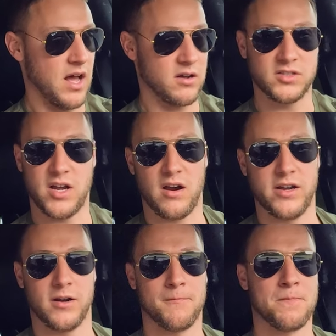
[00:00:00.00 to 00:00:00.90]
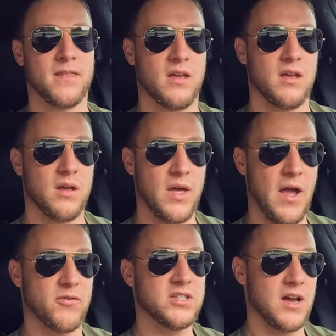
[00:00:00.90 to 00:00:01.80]
Alcantara here.
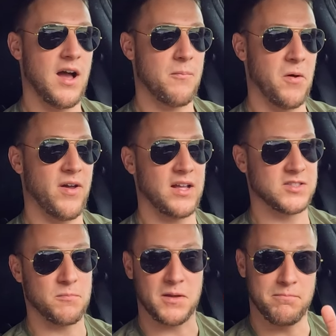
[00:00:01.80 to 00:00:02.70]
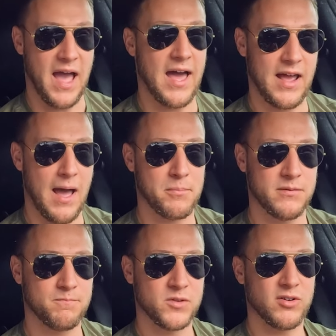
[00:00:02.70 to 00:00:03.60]
Every time I've had something bad happen,